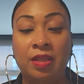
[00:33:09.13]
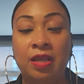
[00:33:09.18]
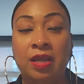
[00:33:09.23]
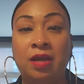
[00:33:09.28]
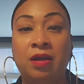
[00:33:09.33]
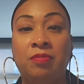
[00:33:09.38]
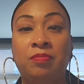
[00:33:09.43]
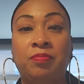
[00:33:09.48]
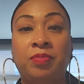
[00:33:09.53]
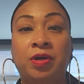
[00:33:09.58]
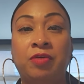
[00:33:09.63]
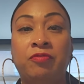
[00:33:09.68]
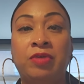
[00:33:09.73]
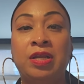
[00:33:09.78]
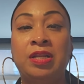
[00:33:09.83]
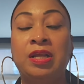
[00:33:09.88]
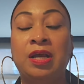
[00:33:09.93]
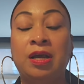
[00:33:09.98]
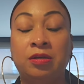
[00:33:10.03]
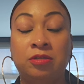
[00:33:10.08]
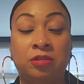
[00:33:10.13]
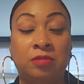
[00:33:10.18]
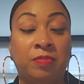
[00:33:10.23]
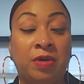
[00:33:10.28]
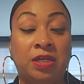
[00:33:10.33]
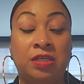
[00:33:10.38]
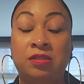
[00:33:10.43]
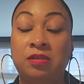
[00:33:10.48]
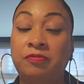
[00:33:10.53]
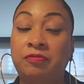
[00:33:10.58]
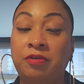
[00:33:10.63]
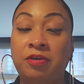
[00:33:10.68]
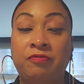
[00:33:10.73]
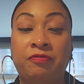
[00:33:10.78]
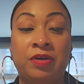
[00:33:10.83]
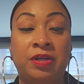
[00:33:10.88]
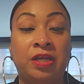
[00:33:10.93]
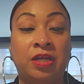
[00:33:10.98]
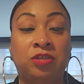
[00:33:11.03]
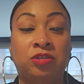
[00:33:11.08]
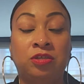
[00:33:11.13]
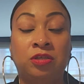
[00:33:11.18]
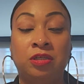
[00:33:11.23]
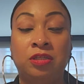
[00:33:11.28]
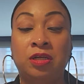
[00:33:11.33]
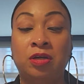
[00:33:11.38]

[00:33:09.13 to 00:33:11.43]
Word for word: Yeah, but right now somebody's suffering financially.